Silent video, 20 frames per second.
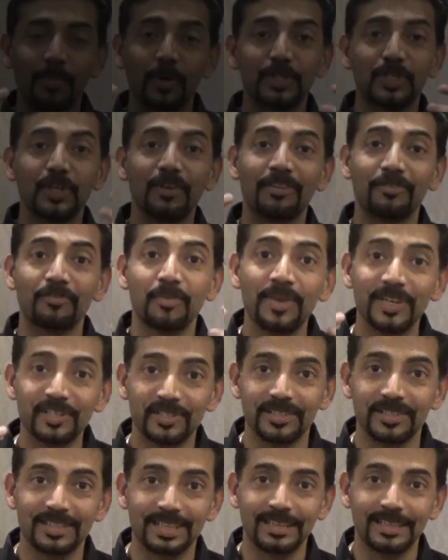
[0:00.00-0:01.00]
Positive
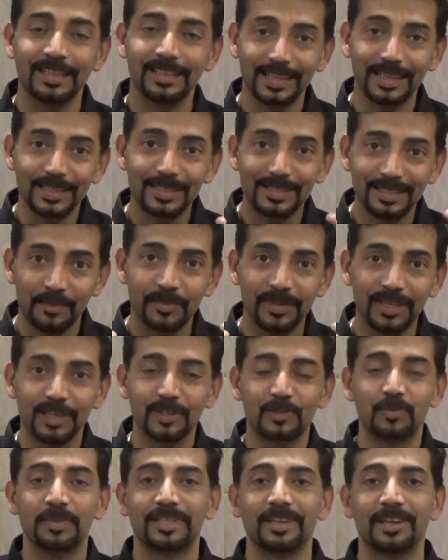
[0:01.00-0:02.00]
affirmations. I think that's something I
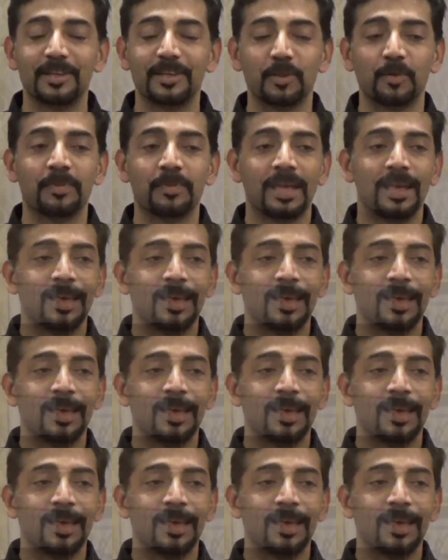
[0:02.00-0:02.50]
should be telling you.